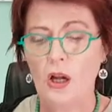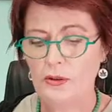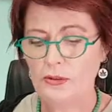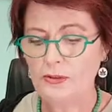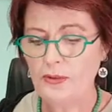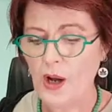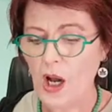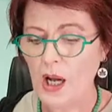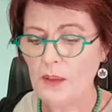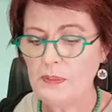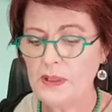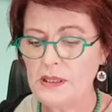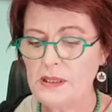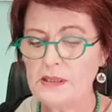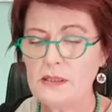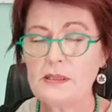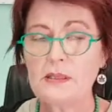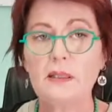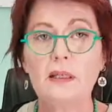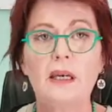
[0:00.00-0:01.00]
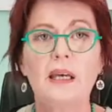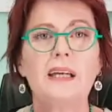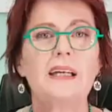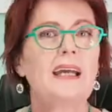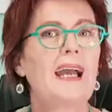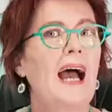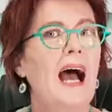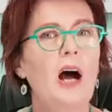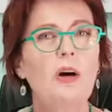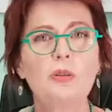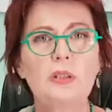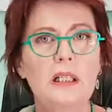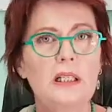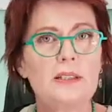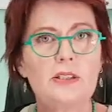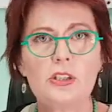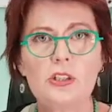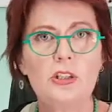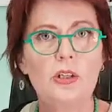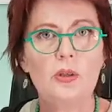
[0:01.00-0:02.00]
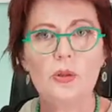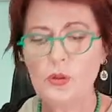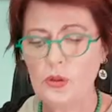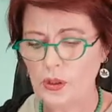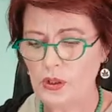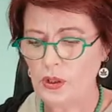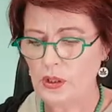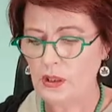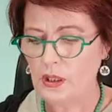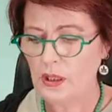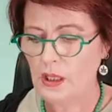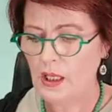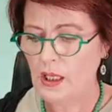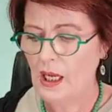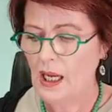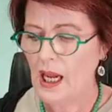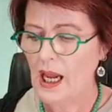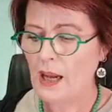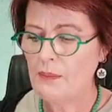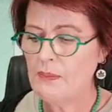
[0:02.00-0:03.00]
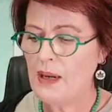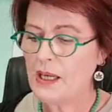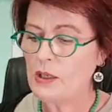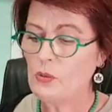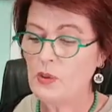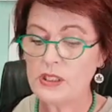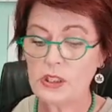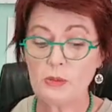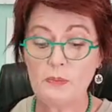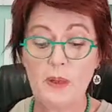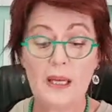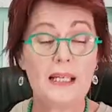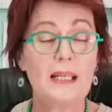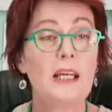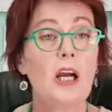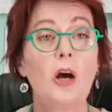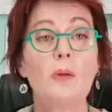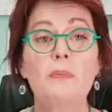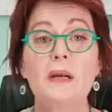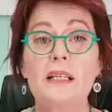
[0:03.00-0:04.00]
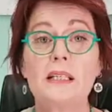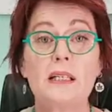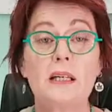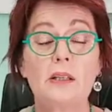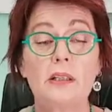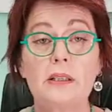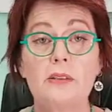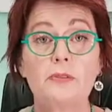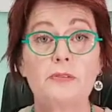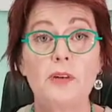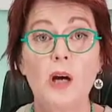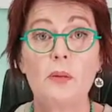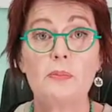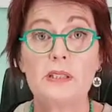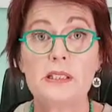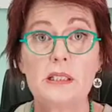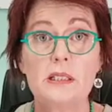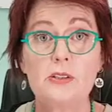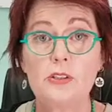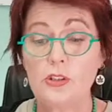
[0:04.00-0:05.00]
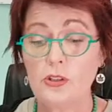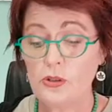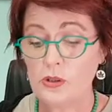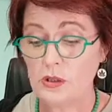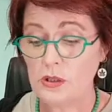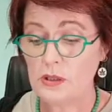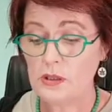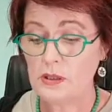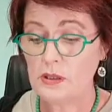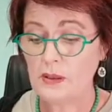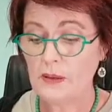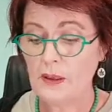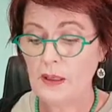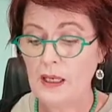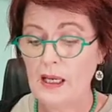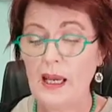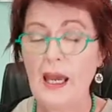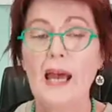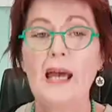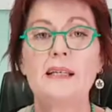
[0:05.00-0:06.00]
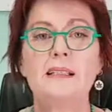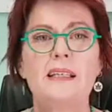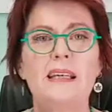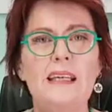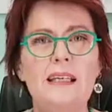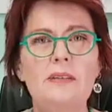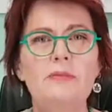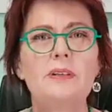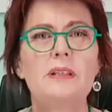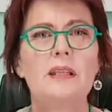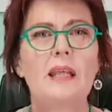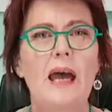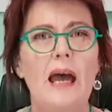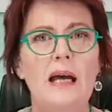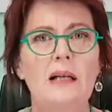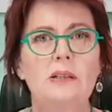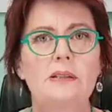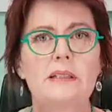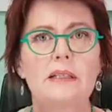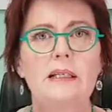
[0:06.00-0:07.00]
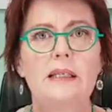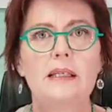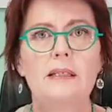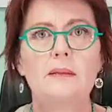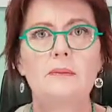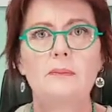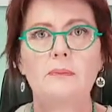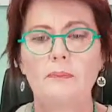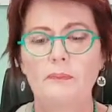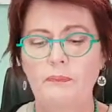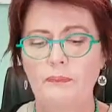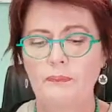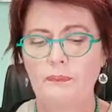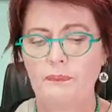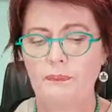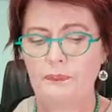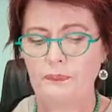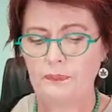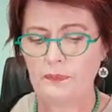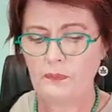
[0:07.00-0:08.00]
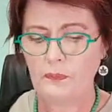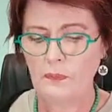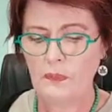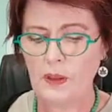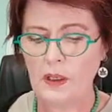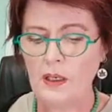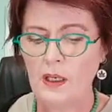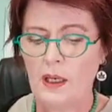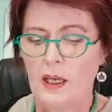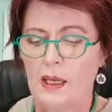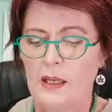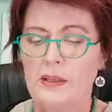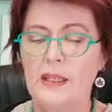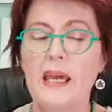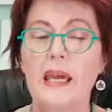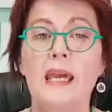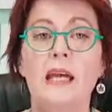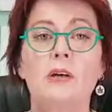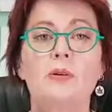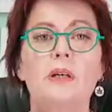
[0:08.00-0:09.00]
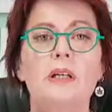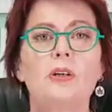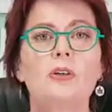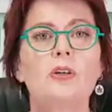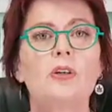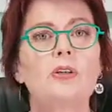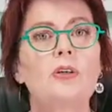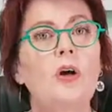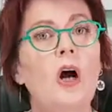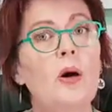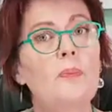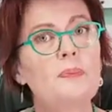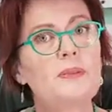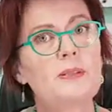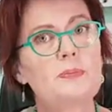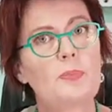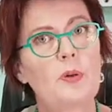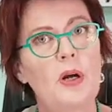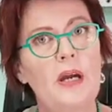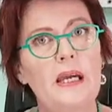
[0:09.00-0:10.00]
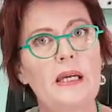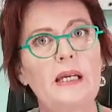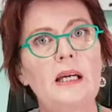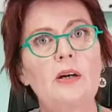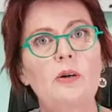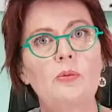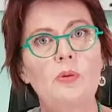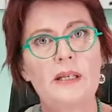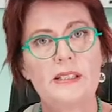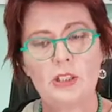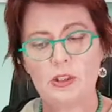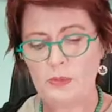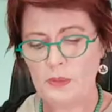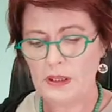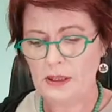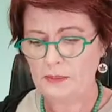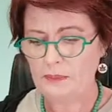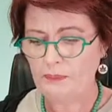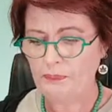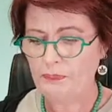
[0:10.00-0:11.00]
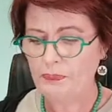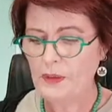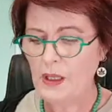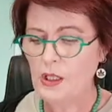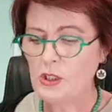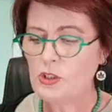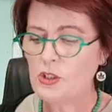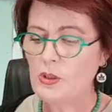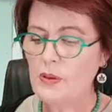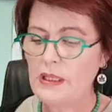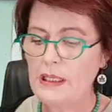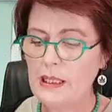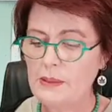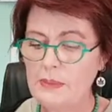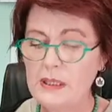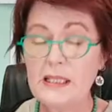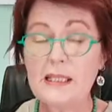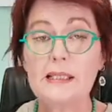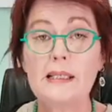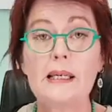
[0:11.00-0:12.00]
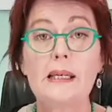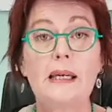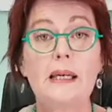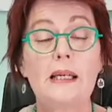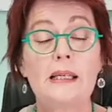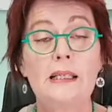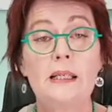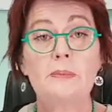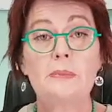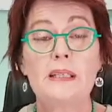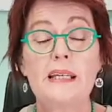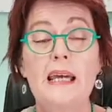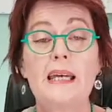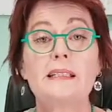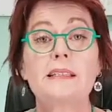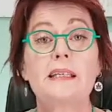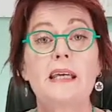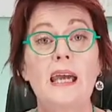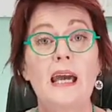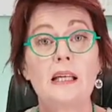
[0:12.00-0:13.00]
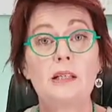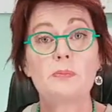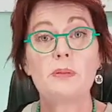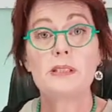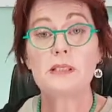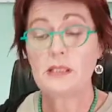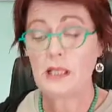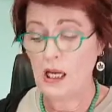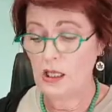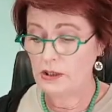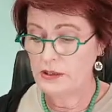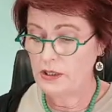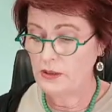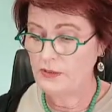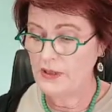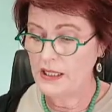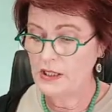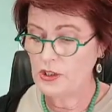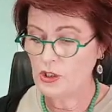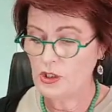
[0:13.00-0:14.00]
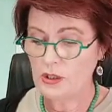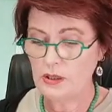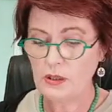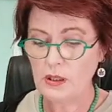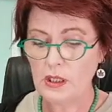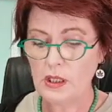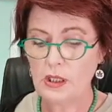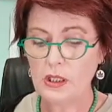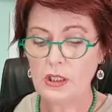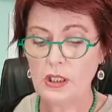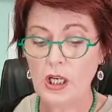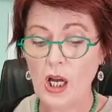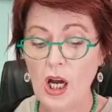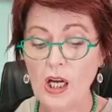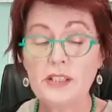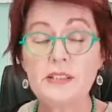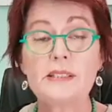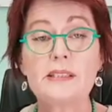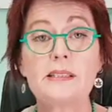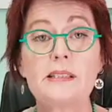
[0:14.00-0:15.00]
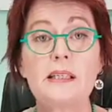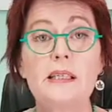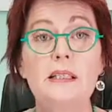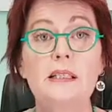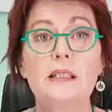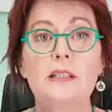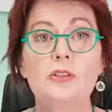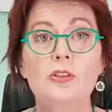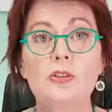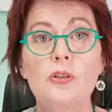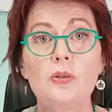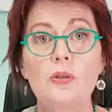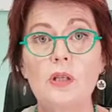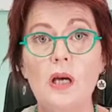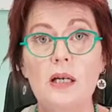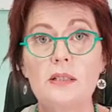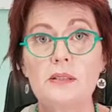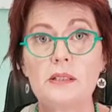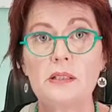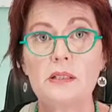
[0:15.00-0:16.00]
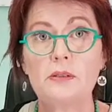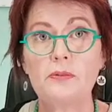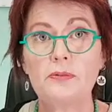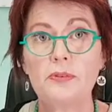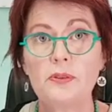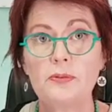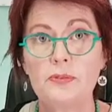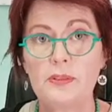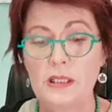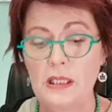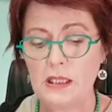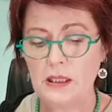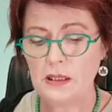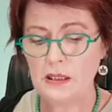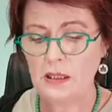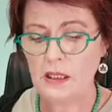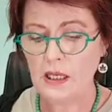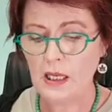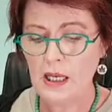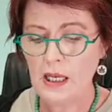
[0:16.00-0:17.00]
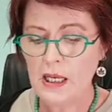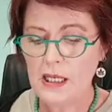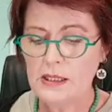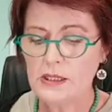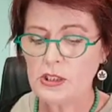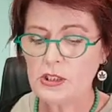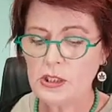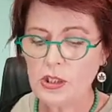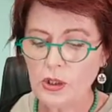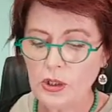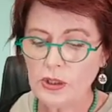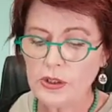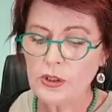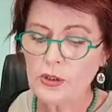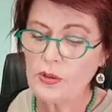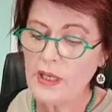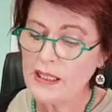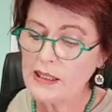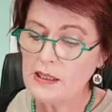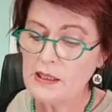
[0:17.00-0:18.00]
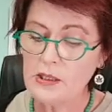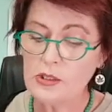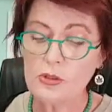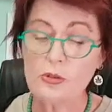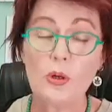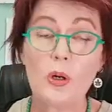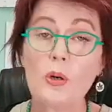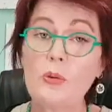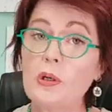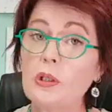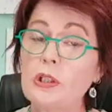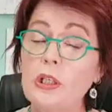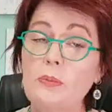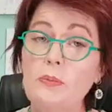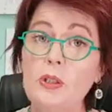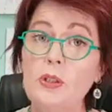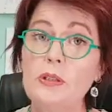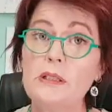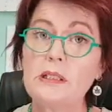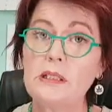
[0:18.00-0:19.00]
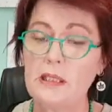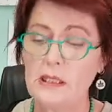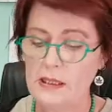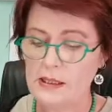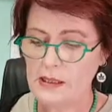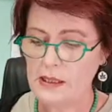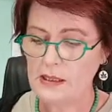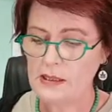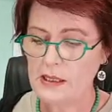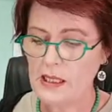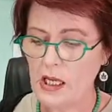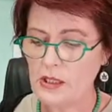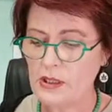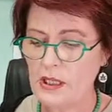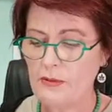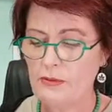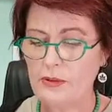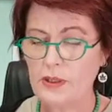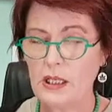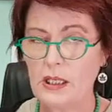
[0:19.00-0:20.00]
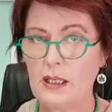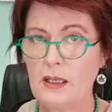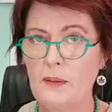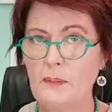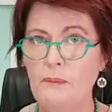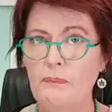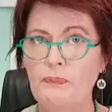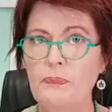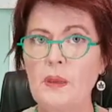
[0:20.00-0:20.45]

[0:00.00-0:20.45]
farmers, countless youth, among which many are medical and pharmacy students, and even the elderly. The aerial crop spraying regimen to eliminate cannabis cultivation, last seen in 2015, still threatens rural communities in South Africa,